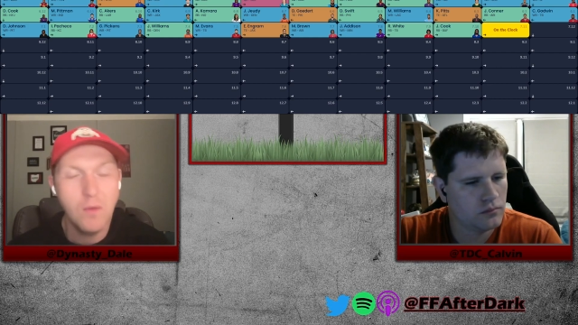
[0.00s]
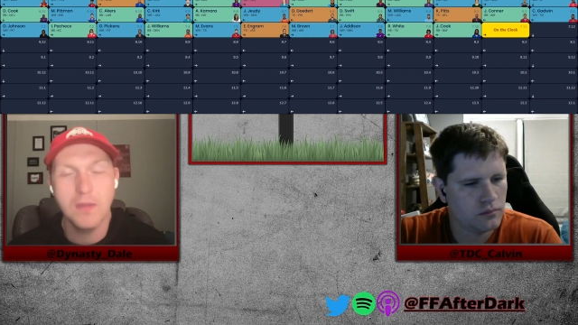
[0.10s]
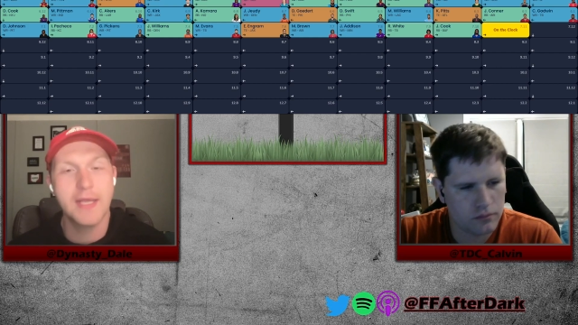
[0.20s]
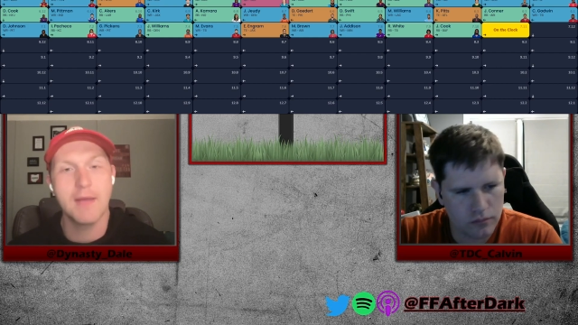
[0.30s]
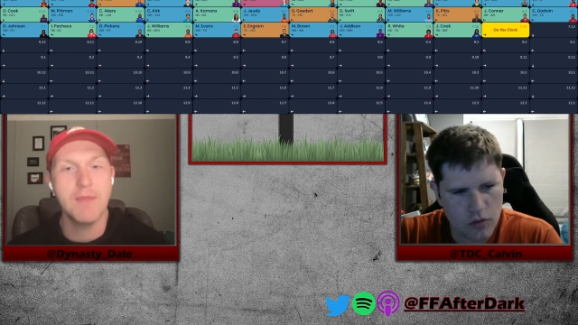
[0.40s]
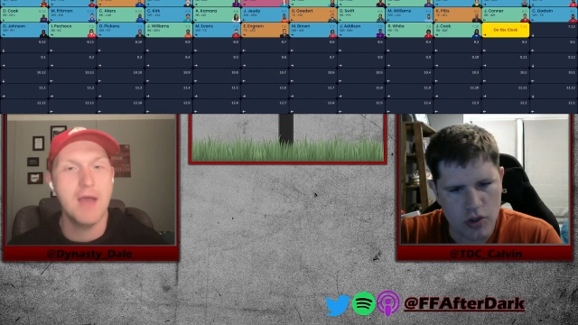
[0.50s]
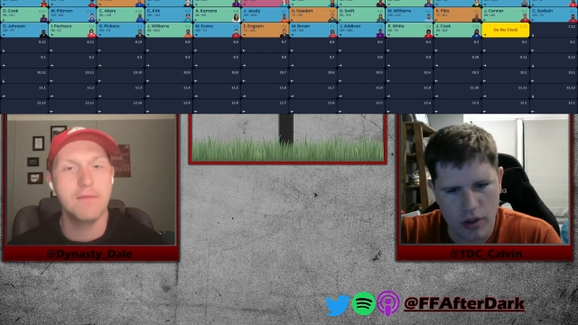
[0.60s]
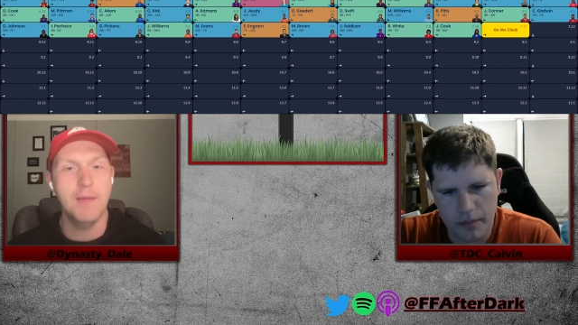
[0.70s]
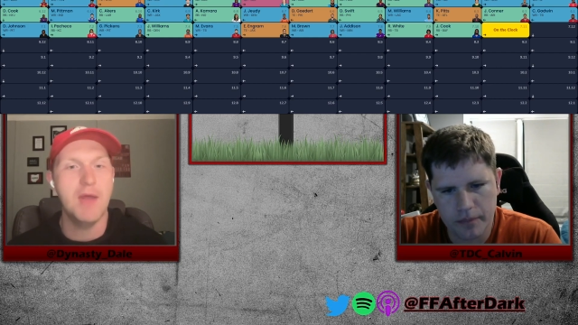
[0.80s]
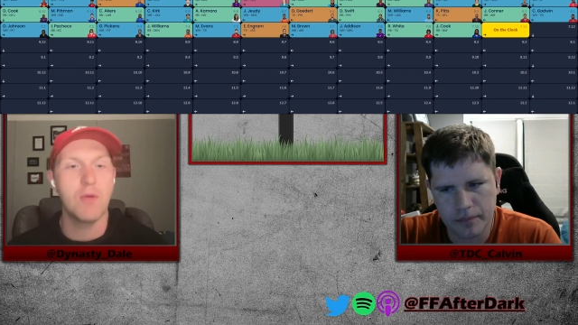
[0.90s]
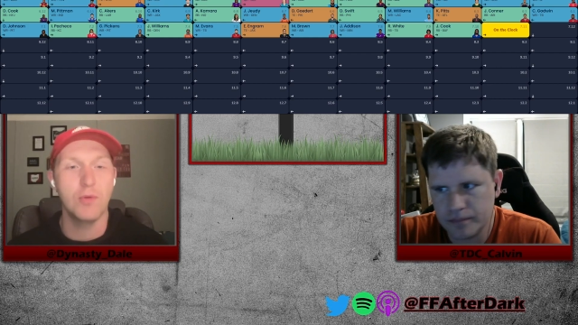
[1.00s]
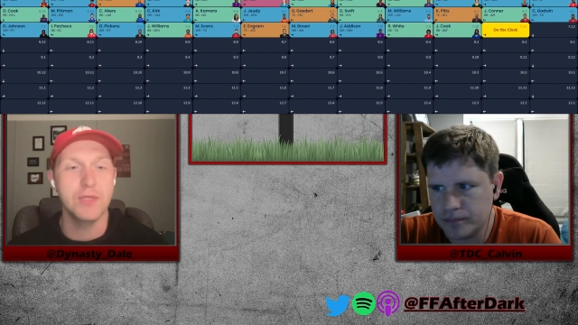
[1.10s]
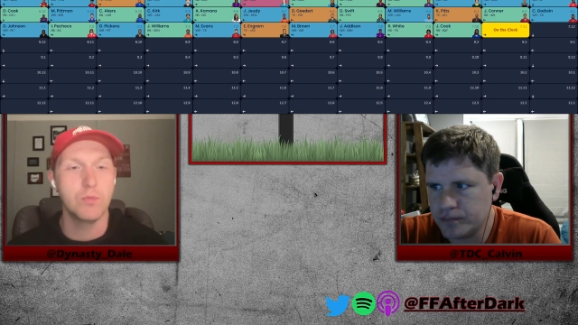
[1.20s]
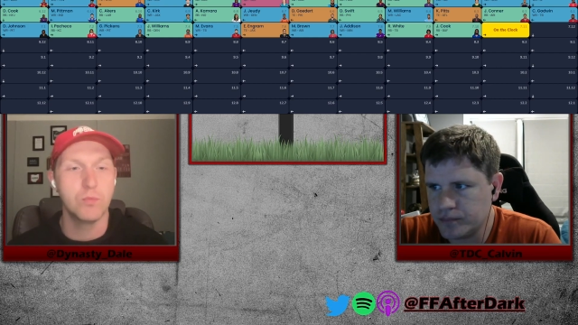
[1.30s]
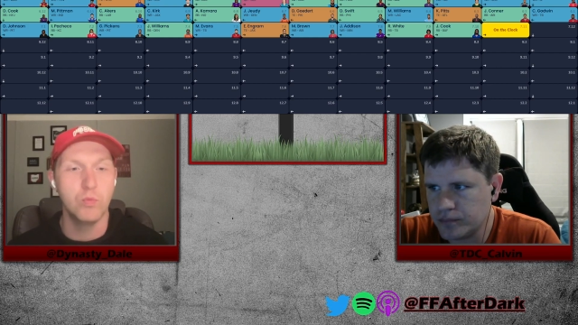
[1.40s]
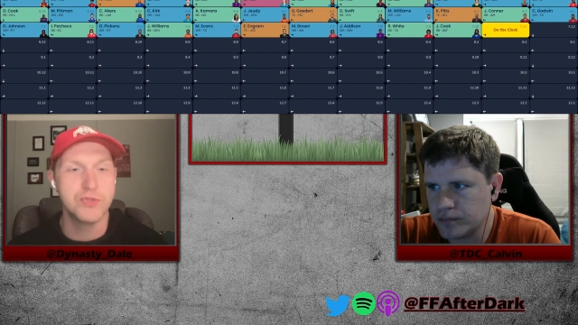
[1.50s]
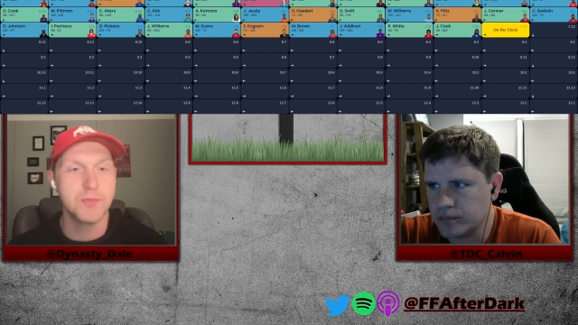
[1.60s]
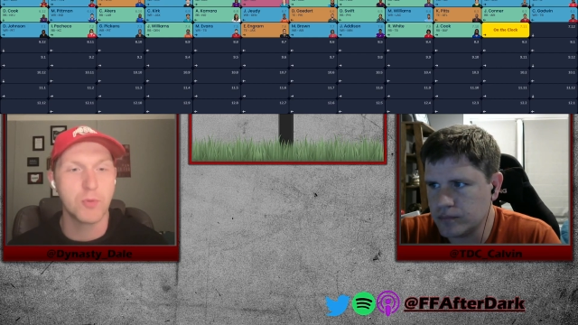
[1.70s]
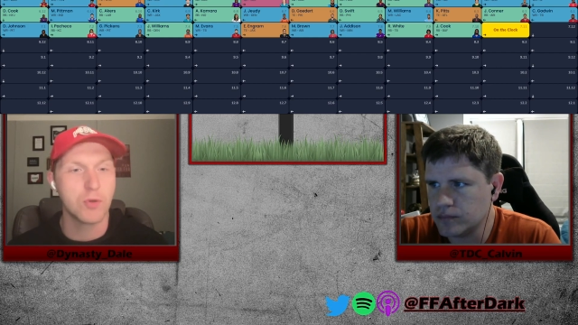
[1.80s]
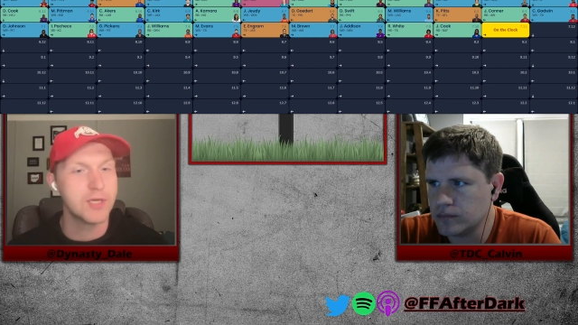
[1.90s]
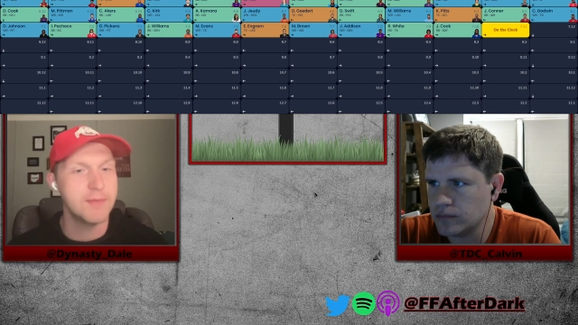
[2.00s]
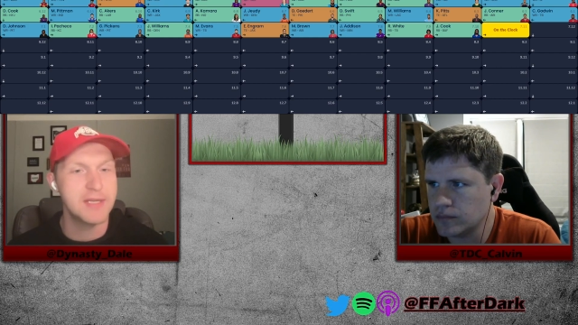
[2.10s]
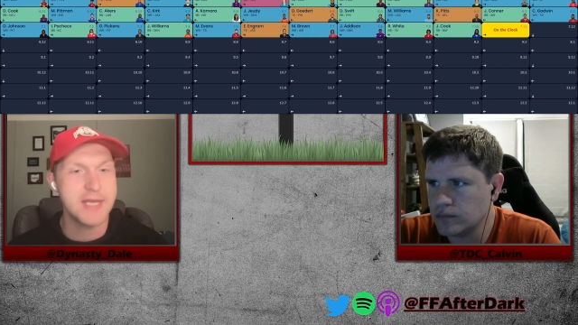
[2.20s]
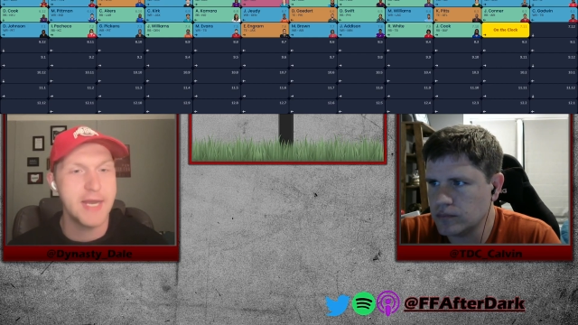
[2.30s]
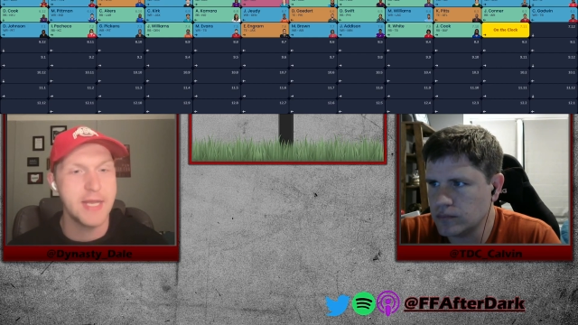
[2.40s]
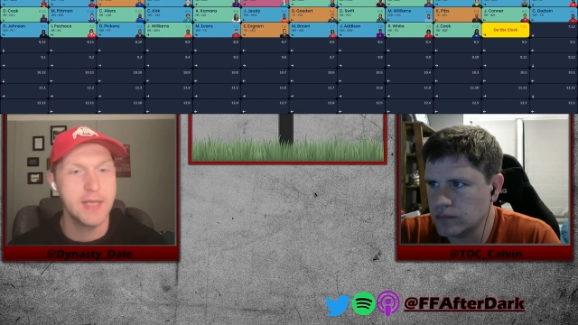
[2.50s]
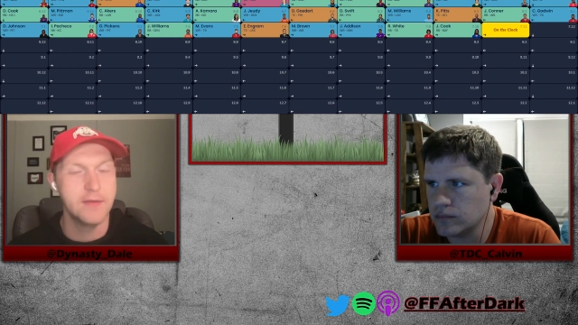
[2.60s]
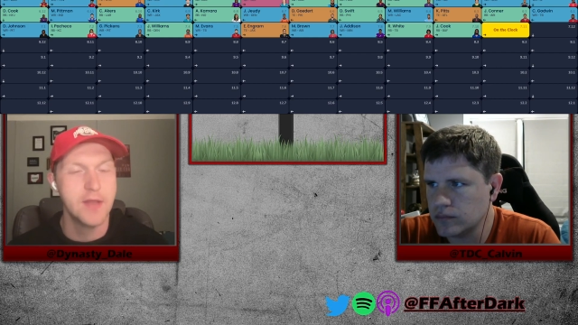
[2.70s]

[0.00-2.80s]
Speaker 1: Like I'm sure. not I'm not really super worried about tight end.